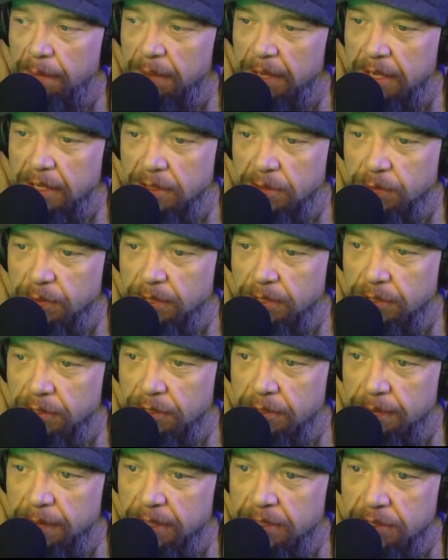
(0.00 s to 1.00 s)
because
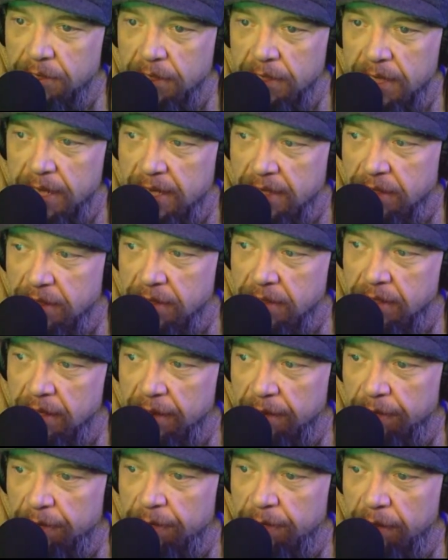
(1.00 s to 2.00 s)
winter semester
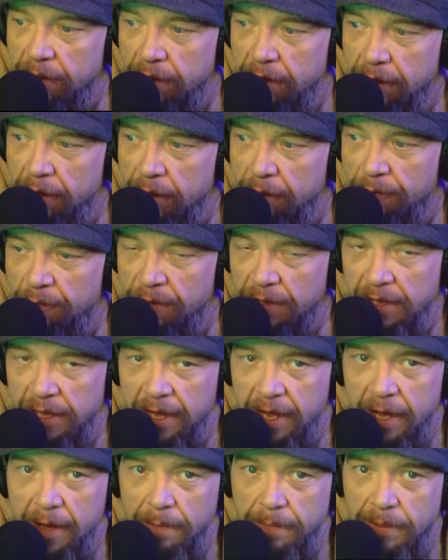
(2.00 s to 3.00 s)
classes are
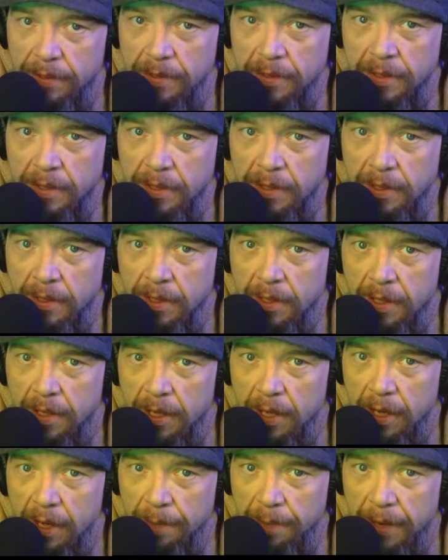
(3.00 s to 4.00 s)
filling up.
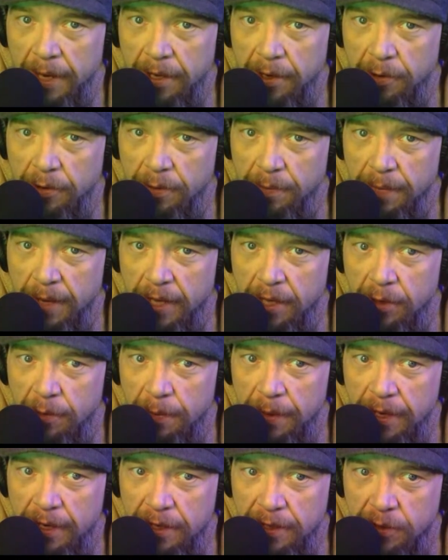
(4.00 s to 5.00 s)
I know that my
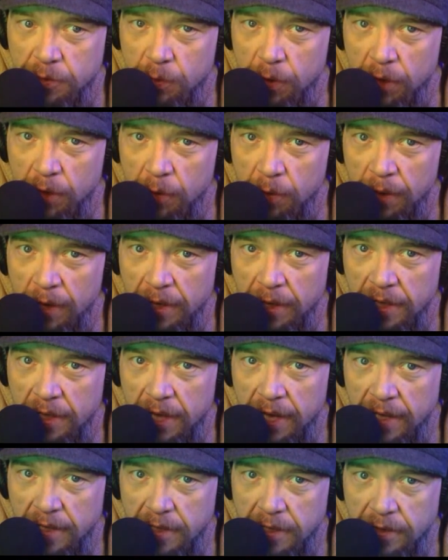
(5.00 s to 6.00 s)
Humanities 101
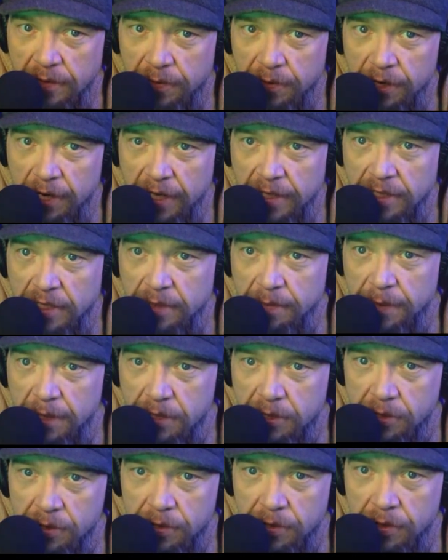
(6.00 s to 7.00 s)
classes for next
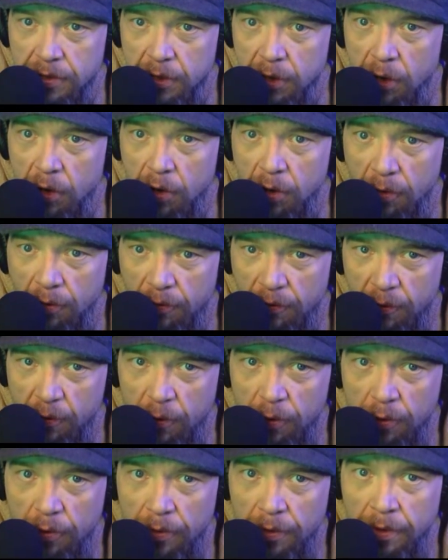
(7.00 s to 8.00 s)
semester are all
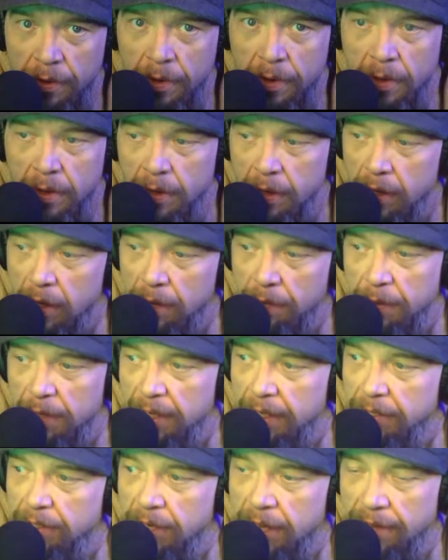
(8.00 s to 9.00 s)
full. I
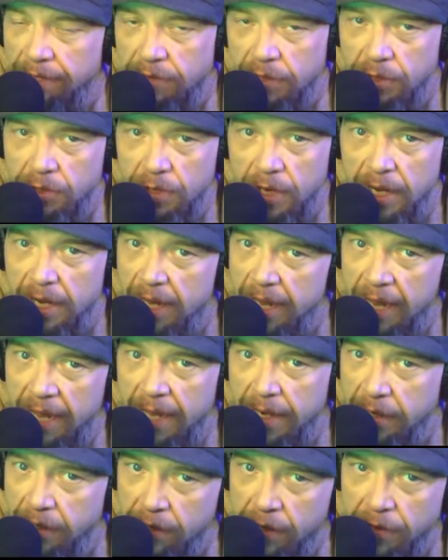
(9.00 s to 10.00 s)
might have to try to
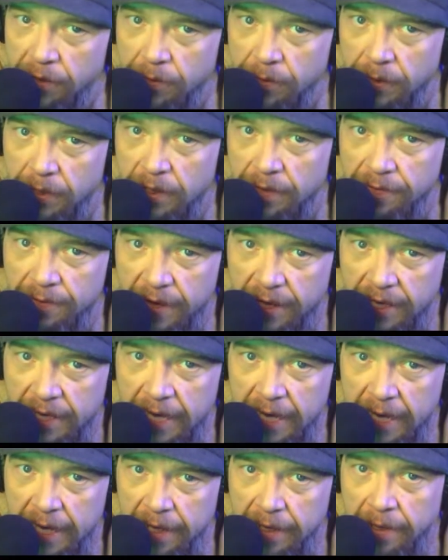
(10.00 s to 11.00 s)
add another one if I
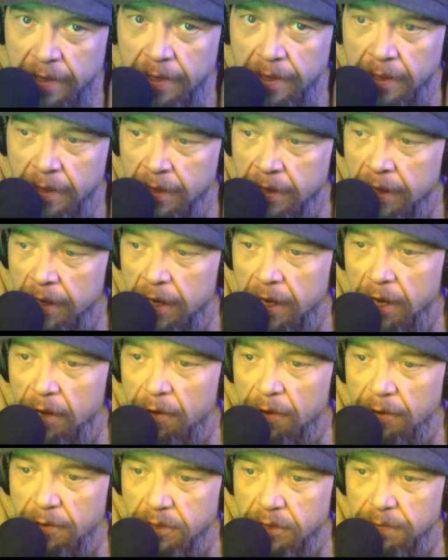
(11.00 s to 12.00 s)
can. I'll
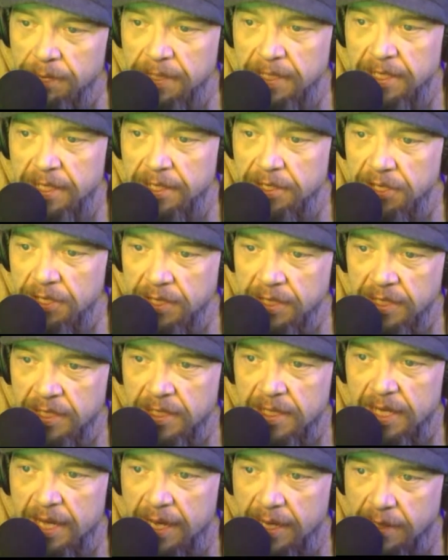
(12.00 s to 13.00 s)
also be teaching
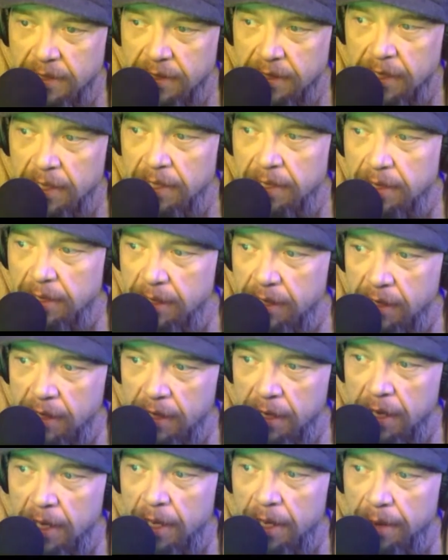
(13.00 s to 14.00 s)
this class in
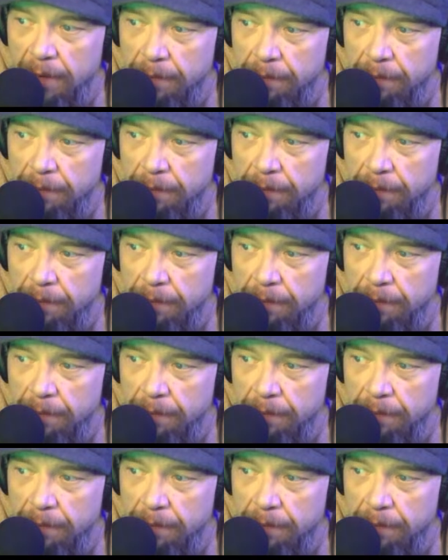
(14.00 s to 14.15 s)
the